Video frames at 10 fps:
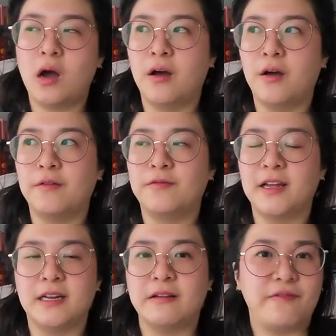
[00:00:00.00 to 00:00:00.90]
of
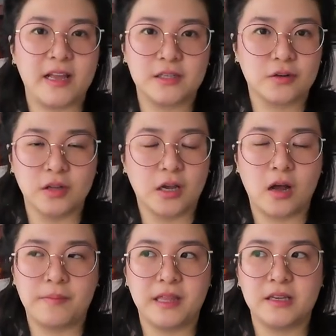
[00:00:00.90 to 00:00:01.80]
an advance early
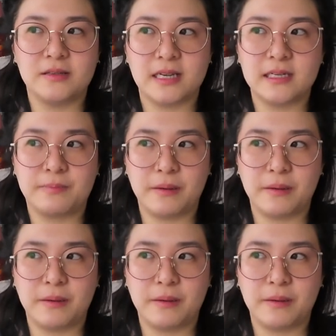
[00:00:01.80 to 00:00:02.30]
copy that you send